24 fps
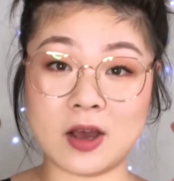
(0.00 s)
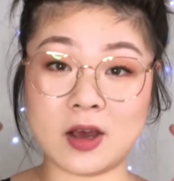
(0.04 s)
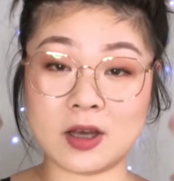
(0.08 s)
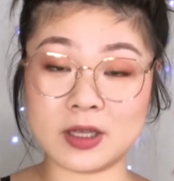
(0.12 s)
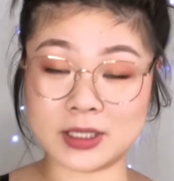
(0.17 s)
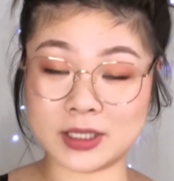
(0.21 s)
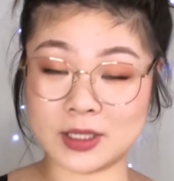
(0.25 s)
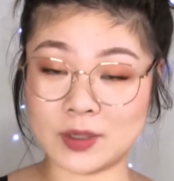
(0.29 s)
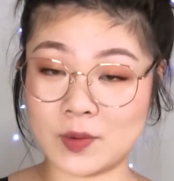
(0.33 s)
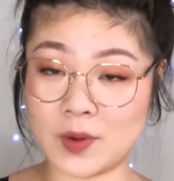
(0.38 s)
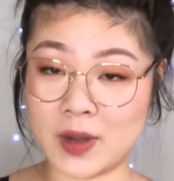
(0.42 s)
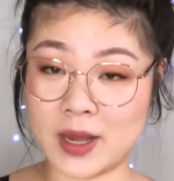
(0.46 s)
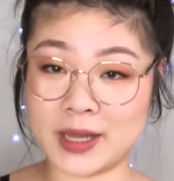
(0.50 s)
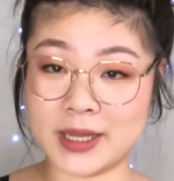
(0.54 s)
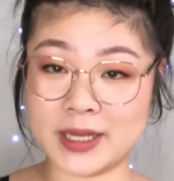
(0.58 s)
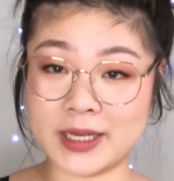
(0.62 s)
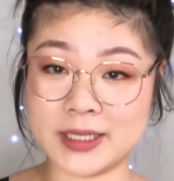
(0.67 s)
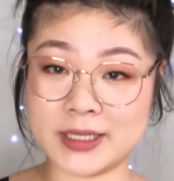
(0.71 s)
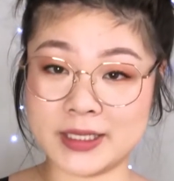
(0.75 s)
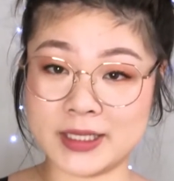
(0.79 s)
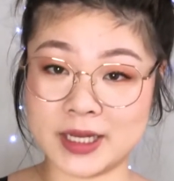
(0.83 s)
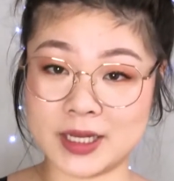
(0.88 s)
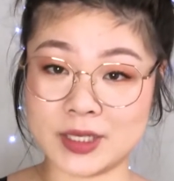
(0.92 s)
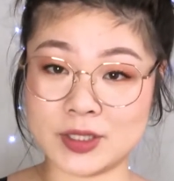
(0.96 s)
Oscar
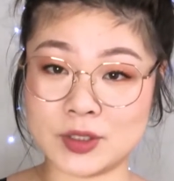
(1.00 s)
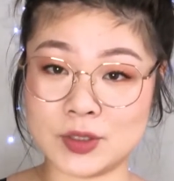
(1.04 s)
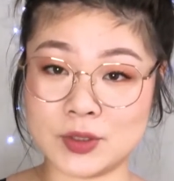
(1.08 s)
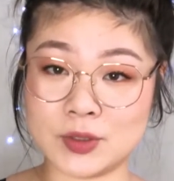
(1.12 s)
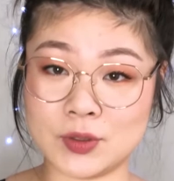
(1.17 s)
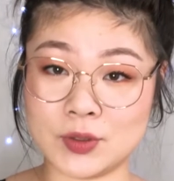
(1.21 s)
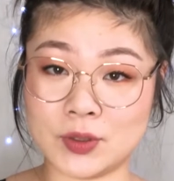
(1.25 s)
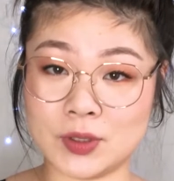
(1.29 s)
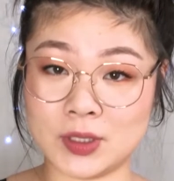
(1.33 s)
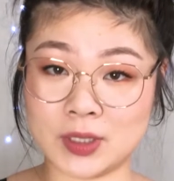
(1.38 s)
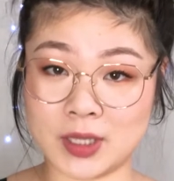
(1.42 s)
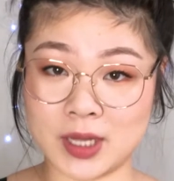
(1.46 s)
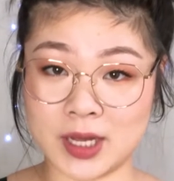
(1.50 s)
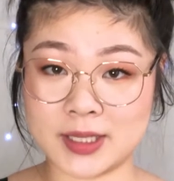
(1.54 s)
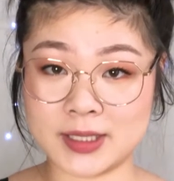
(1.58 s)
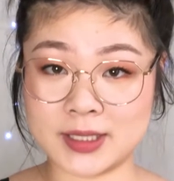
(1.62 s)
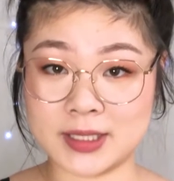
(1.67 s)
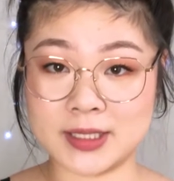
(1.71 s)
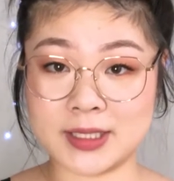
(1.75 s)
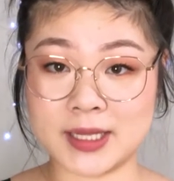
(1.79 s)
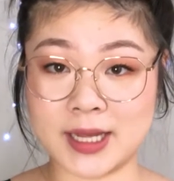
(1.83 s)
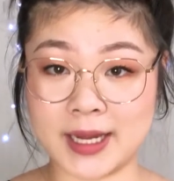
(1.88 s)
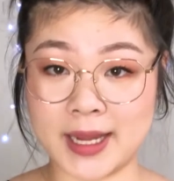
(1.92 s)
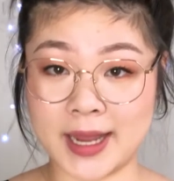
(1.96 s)
Wylee does do
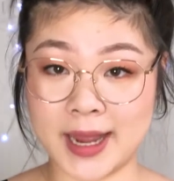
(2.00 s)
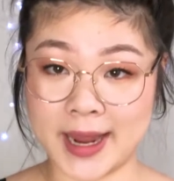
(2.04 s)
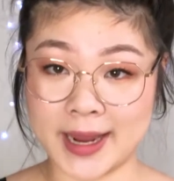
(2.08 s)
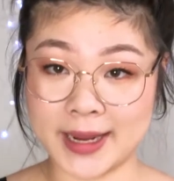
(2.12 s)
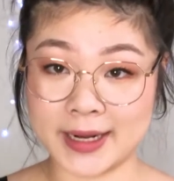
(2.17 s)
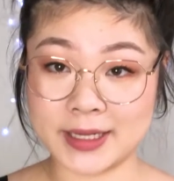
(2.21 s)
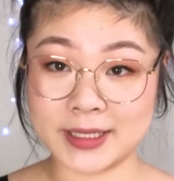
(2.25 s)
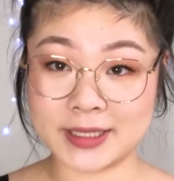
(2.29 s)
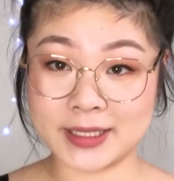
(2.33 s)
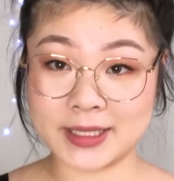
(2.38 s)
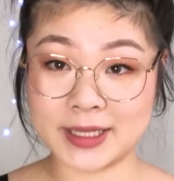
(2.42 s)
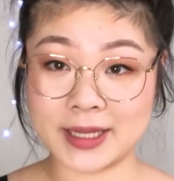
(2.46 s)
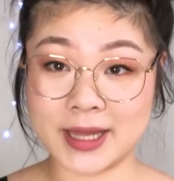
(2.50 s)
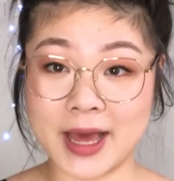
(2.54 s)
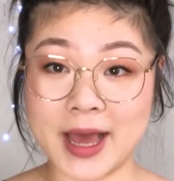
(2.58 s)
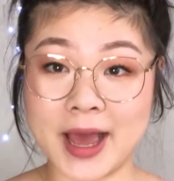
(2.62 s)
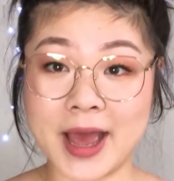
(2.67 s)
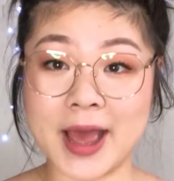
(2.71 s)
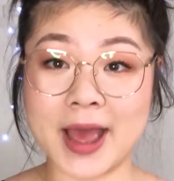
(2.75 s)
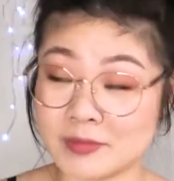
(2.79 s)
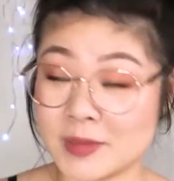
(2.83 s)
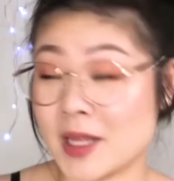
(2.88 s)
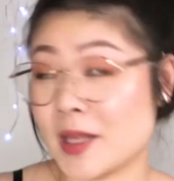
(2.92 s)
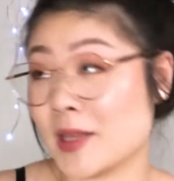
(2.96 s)
glasses that cater to that.